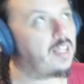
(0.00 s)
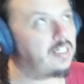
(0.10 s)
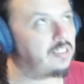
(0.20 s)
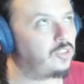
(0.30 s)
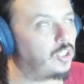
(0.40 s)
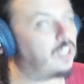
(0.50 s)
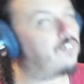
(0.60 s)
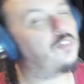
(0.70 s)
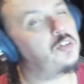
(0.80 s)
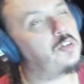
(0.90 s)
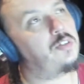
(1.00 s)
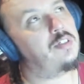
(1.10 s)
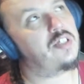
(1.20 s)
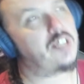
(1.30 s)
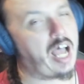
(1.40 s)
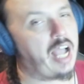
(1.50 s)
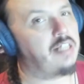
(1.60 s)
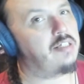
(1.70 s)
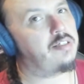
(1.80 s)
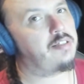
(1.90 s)
look for
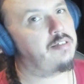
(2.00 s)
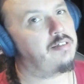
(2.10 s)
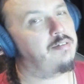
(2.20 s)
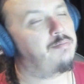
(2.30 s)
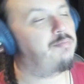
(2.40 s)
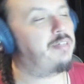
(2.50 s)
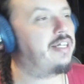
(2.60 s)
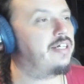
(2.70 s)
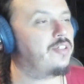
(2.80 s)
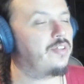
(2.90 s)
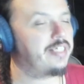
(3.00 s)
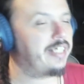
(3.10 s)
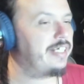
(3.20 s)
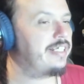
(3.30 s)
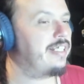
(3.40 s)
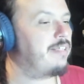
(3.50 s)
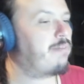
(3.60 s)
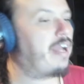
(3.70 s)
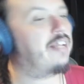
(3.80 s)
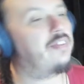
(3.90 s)
signs. Because, so this kid gets hit in the
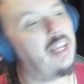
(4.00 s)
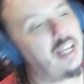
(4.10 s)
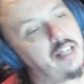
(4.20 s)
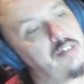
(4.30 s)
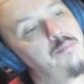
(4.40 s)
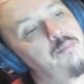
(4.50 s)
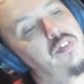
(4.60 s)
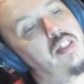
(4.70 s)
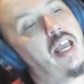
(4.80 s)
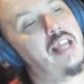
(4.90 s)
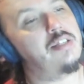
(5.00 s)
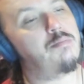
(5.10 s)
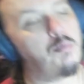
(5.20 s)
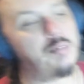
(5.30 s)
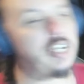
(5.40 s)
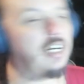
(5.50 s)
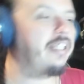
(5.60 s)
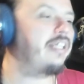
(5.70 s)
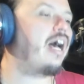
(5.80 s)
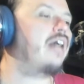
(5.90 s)
back of the head and is
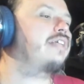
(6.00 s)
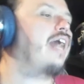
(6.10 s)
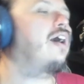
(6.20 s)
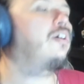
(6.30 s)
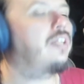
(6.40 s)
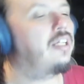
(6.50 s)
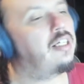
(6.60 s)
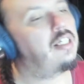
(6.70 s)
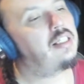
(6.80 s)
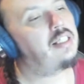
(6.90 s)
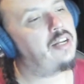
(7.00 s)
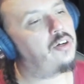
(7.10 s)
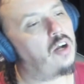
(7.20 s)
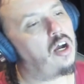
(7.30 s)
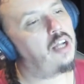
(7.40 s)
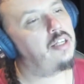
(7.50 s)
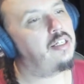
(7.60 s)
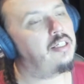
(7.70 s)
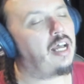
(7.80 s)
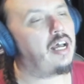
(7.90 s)
momentarily knocked out. Later on,
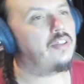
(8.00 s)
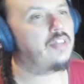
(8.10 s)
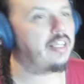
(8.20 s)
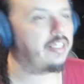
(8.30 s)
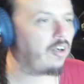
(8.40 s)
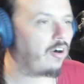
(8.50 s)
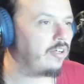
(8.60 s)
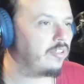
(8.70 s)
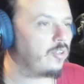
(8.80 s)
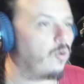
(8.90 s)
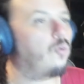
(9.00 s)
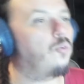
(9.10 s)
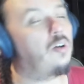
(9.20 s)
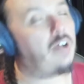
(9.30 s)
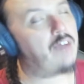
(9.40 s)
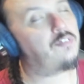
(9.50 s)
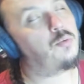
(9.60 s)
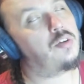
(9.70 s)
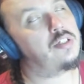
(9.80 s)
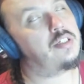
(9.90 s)
they are told, well,
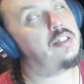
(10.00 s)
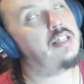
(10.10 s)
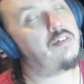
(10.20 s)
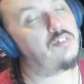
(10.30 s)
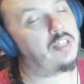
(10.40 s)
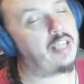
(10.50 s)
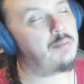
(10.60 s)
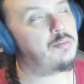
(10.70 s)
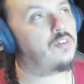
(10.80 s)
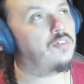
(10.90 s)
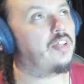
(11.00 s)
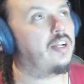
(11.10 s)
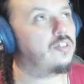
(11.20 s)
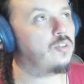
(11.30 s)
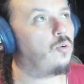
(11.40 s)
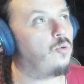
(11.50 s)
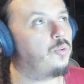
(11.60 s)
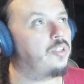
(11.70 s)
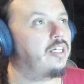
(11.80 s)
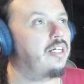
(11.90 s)
afterwards, after the game's over, they are
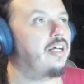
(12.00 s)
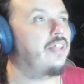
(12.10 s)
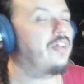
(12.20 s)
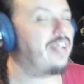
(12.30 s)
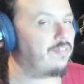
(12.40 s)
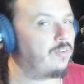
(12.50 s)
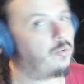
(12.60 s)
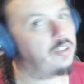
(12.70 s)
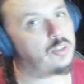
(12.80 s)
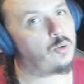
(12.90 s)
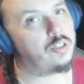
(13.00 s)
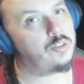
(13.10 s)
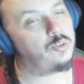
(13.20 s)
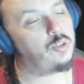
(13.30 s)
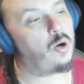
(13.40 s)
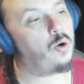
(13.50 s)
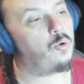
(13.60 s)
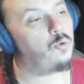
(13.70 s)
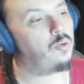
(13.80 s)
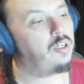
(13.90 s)
told that everyone is going to go,